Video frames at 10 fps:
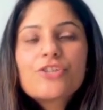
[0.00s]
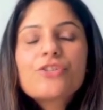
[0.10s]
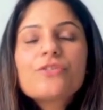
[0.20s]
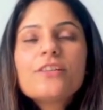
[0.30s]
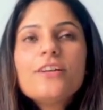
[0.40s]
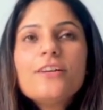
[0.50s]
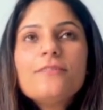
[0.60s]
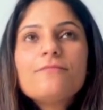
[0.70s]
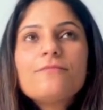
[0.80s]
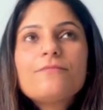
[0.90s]
to the
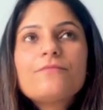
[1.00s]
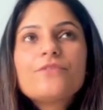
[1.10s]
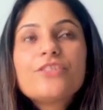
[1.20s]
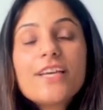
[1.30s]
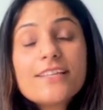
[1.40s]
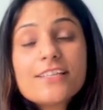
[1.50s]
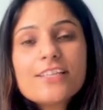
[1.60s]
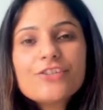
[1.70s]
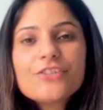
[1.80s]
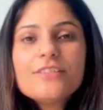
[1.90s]

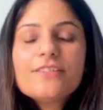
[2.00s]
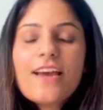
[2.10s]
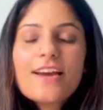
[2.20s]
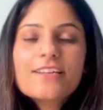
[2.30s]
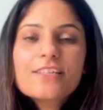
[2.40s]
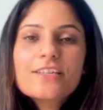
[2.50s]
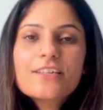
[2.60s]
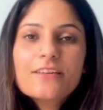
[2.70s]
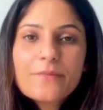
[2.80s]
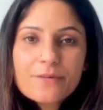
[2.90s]
dedication and
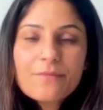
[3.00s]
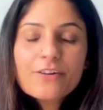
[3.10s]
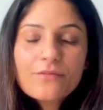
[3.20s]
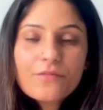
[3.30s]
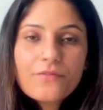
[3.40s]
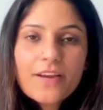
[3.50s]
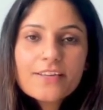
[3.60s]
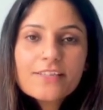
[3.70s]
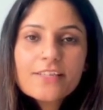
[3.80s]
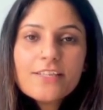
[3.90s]
commitment of the
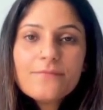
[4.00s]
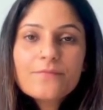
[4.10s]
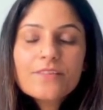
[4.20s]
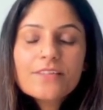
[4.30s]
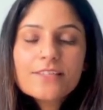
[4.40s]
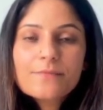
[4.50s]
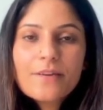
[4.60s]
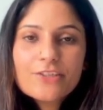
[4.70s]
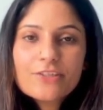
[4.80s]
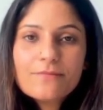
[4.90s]
faculty. A
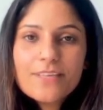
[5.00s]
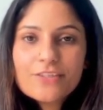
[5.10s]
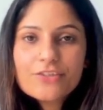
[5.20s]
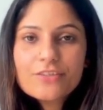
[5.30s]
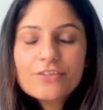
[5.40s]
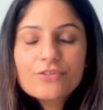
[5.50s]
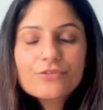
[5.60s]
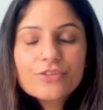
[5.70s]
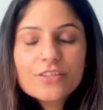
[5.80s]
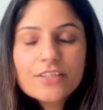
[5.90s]
special mention
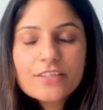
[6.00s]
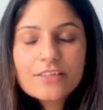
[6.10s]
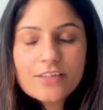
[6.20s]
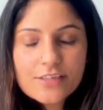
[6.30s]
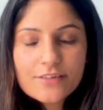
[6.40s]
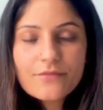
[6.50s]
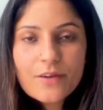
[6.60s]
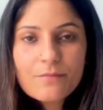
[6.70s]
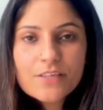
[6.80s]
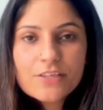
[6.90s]
to Shri Rajiv
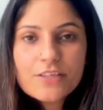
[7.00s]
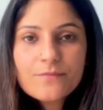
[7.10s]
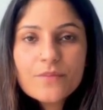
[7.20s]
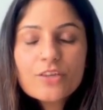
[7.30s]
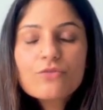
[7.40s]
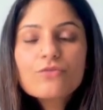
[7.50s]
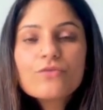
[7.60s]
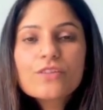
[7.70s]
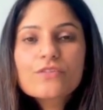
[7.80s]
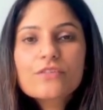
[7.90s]
Verma ji, who
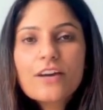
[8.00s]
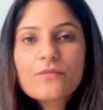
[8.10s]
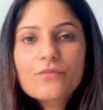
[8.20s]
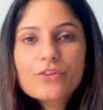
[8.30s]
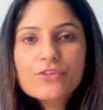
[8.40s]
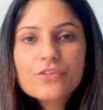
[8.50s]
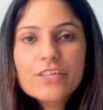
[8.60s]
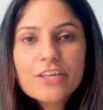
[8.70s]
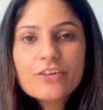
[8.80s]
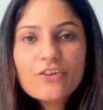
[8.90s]
is
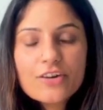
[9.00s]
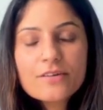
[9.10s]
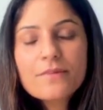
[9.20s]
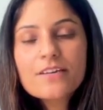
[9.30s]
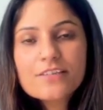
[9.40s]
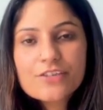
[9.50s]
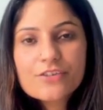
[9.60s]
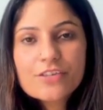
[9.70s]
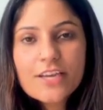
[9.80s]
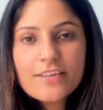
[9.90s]
unfortunately not among us
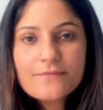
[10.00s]
today.